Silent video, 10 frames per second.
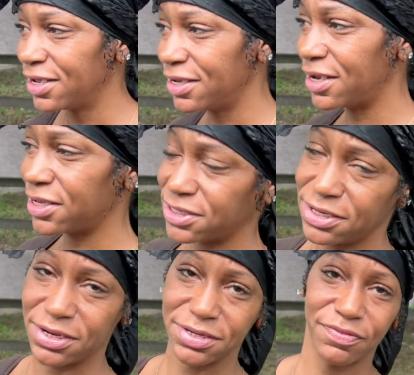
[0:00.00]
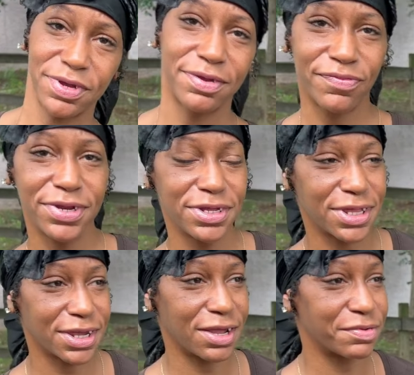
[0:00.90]
and that's it. That's been, if
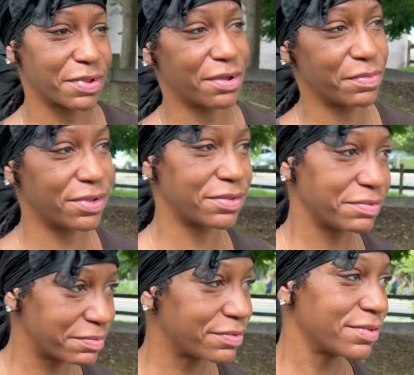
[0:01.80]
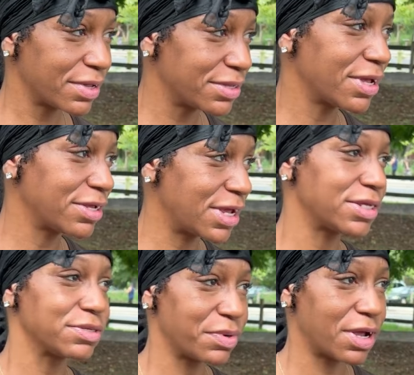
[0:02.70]
anything,
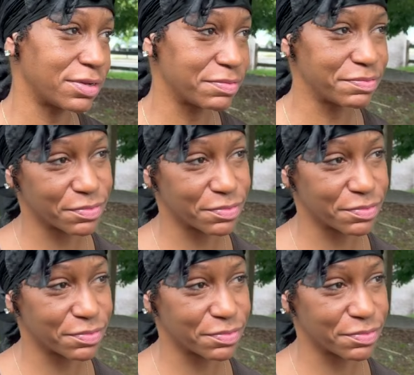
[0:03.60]
that's when I'm